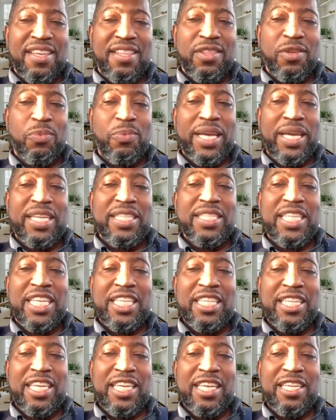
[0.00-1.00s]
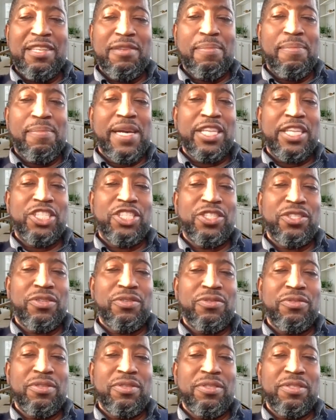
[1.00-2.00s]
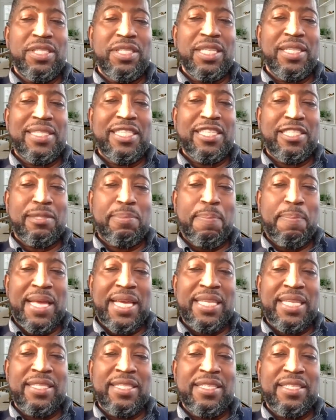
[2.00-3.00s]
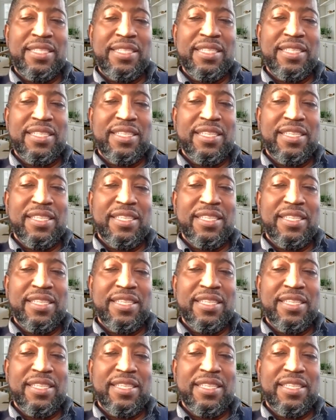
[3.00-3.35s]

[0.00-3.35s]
the way to lean my shoulders into spins